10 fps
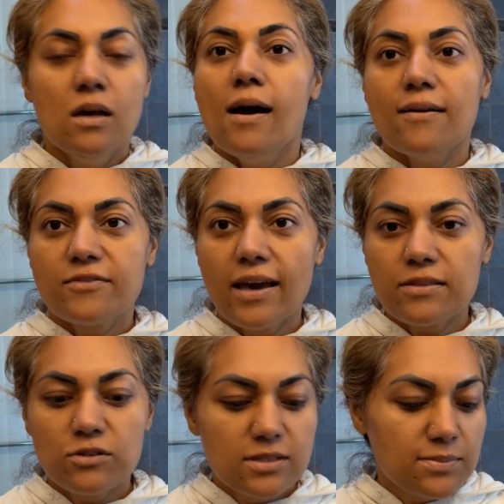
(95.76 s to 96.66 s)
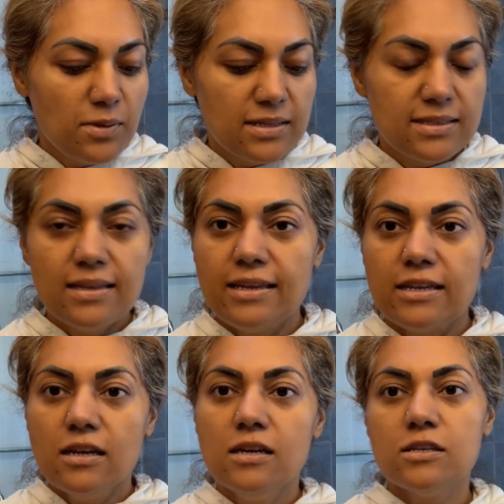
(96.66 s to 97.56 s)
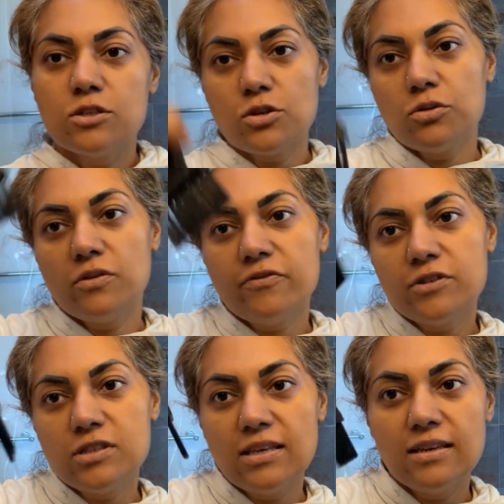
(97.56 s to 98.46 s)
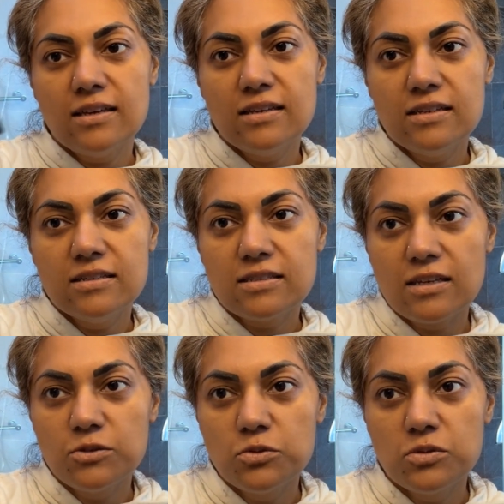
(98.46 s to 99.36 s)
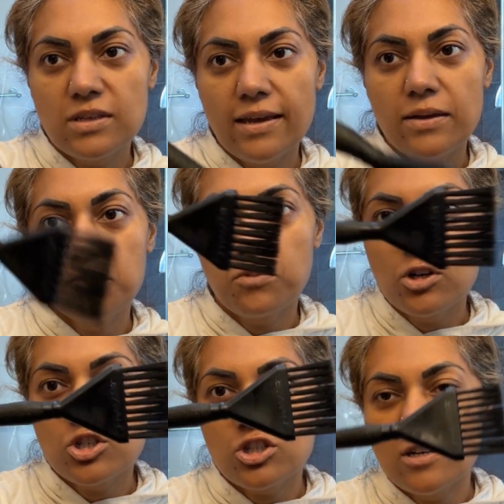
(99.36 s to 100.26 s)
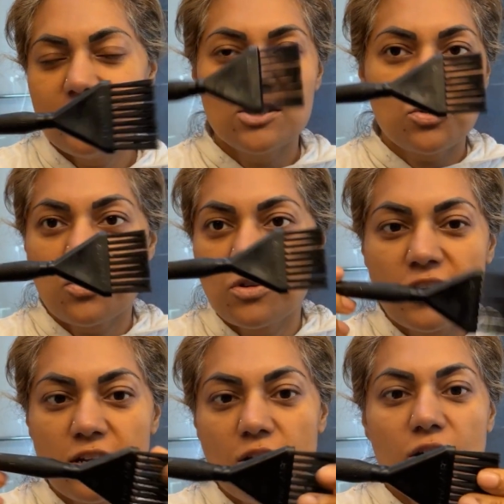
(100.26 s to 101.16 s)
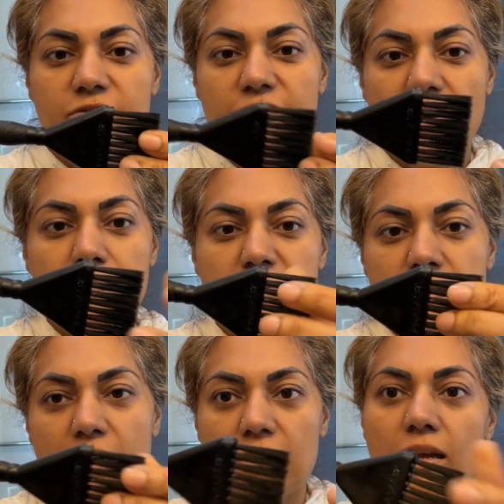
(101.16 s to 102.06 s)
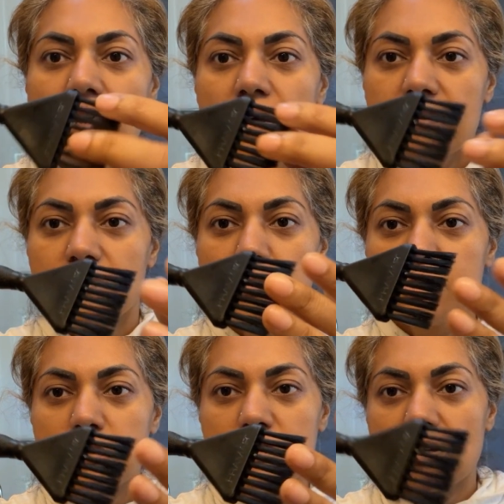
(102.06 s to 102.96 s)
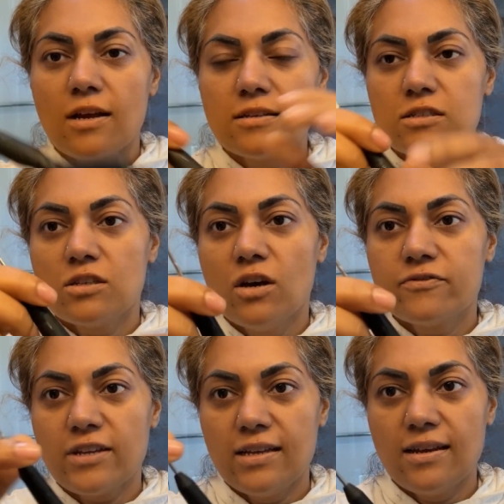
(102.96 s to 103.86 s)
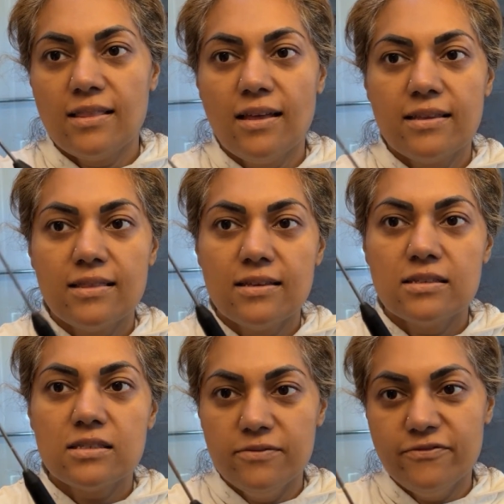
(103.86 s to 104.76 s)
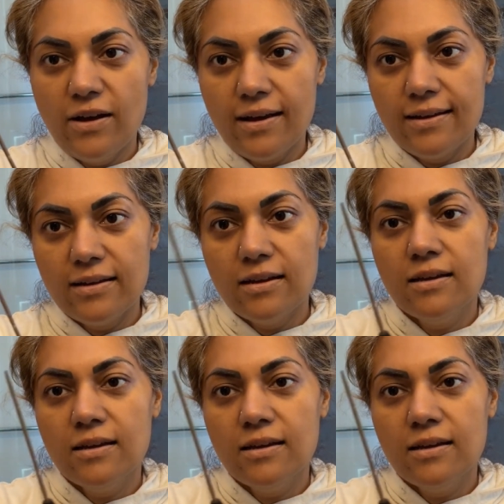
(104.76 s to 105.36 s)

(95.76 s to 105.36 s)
I've gathered the supplies I need. So the first thing is I use a brush. I just ordered it off of Amazon. The bristles are kind of soft, and I like this fine,